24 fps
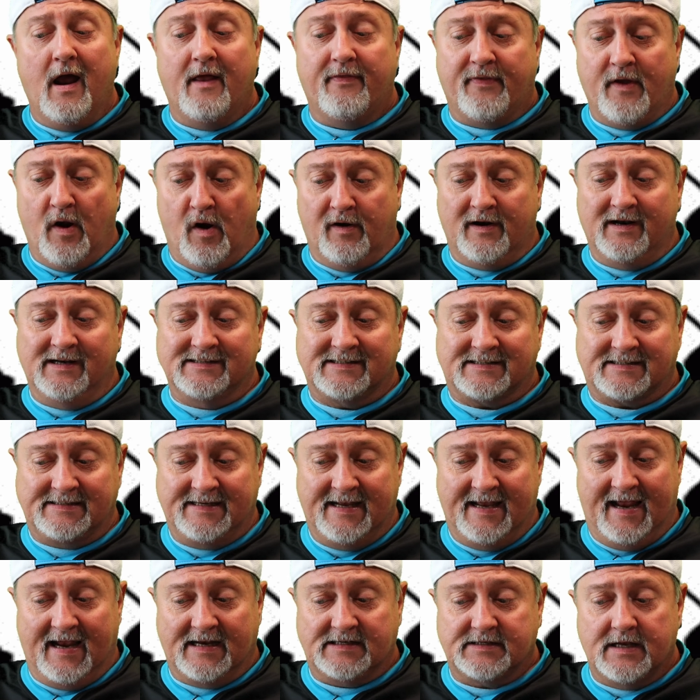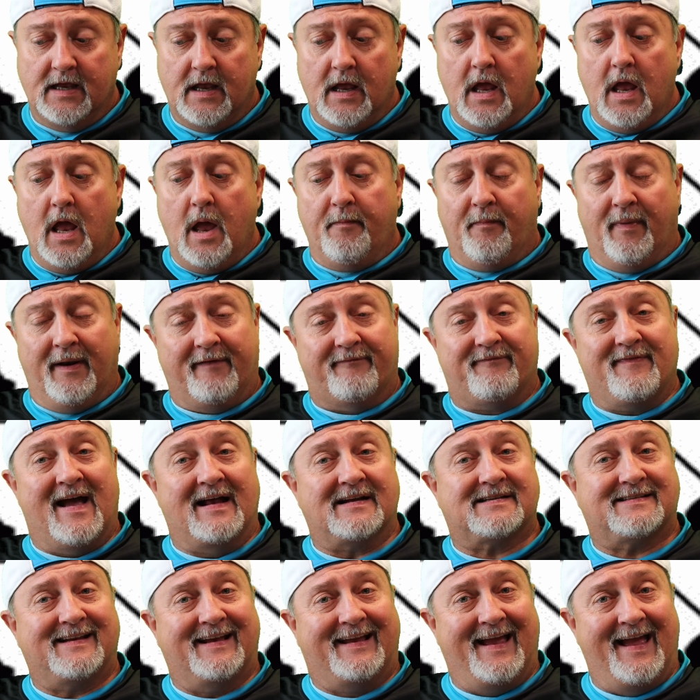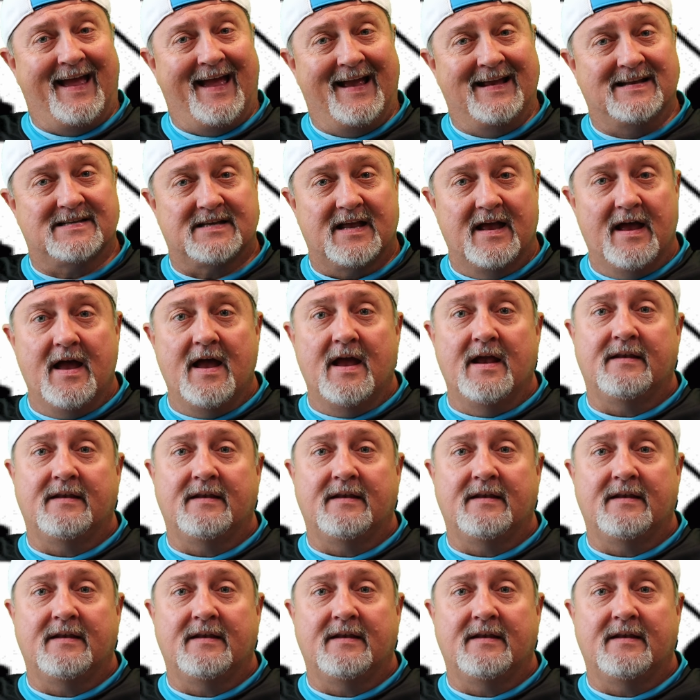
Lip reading: 30-6. But if that's the case,